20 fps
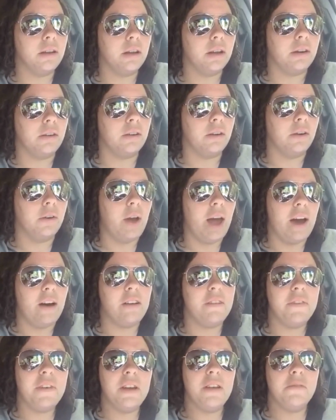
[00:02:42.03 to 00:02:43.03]
I don't know,
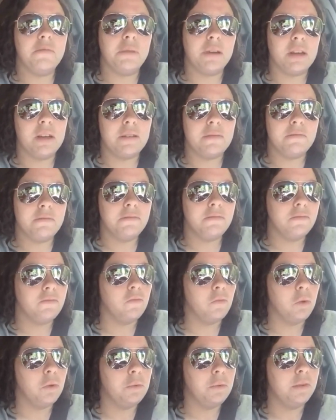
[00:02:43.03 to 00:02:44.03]
out of it. But
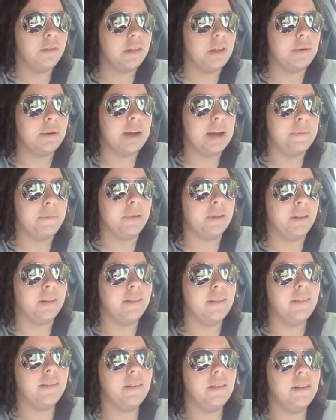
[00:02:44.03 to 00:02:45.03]
we'll see what
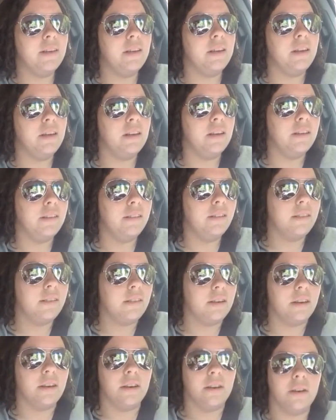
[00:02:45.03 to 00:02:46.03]
happens.
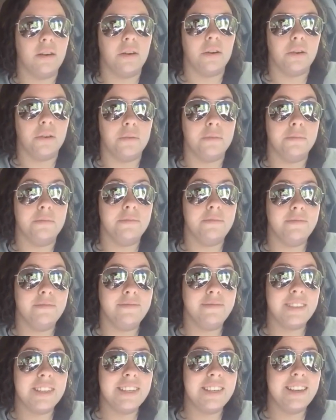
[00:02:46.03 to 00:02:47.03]
So
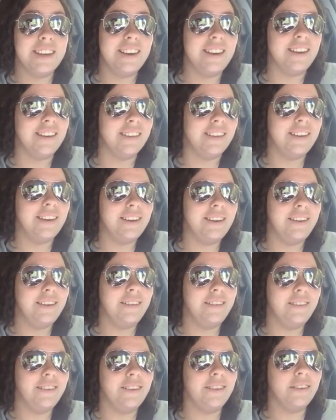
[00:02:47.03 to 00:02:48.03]
yeah,
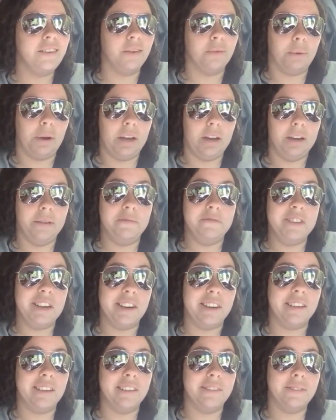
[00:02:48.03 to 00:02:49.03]
there's just a random
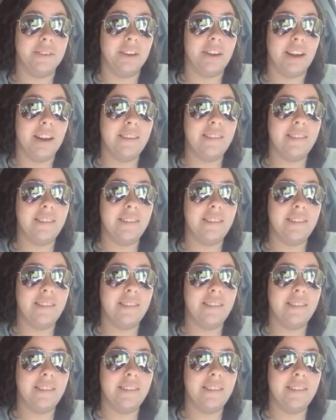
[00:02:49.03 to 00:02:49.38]
check-in for you